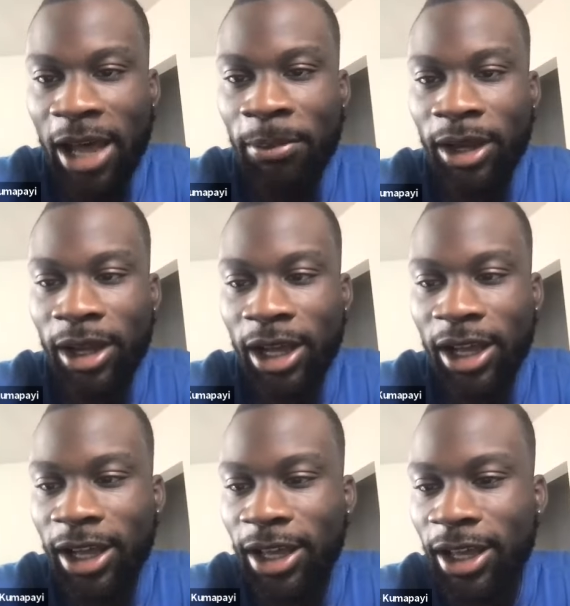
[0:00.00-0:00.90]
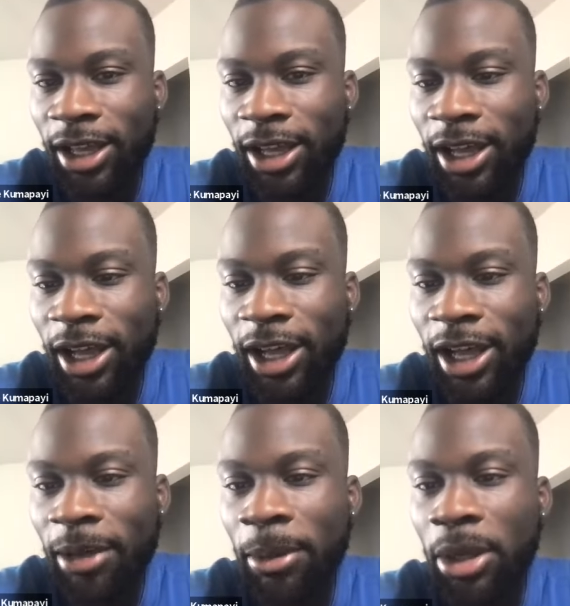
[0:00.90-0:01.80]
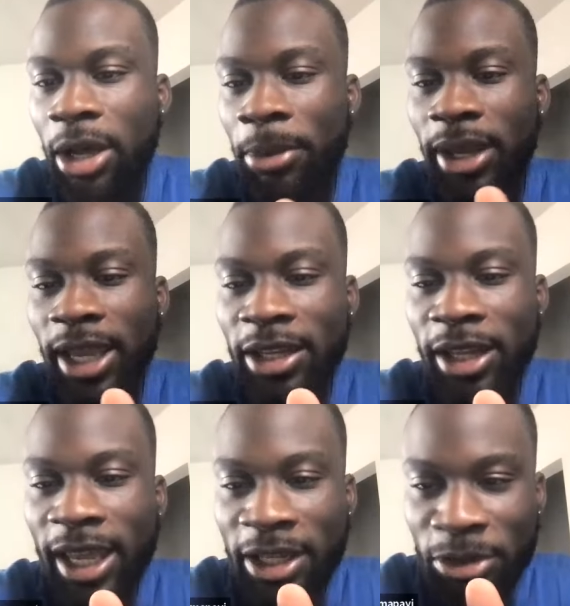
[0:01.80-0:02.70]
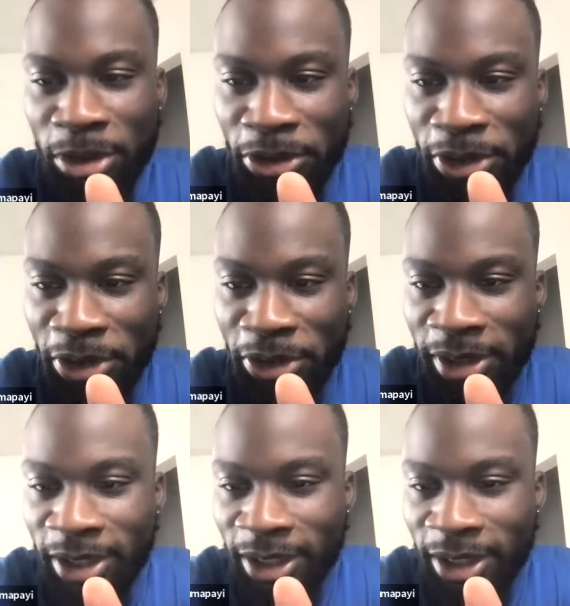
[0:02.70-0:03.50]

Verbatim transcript: How about how about, how about hand, Handel? Are you there?